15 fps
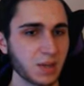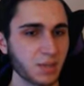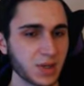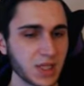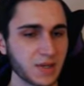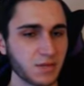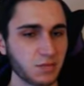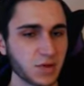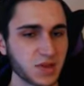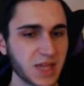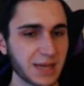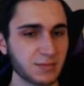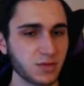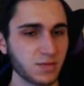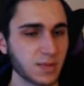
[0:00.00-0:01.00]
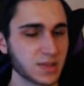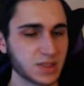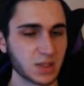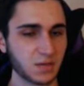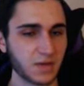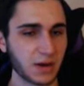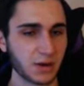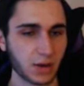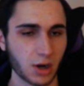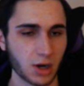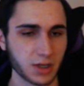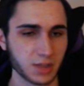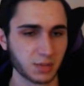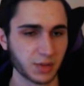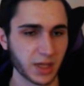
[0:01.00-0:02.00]
But even with that movement, it's still very
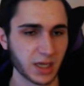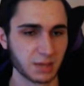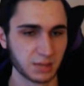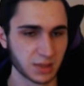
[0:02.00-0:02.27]
hard to play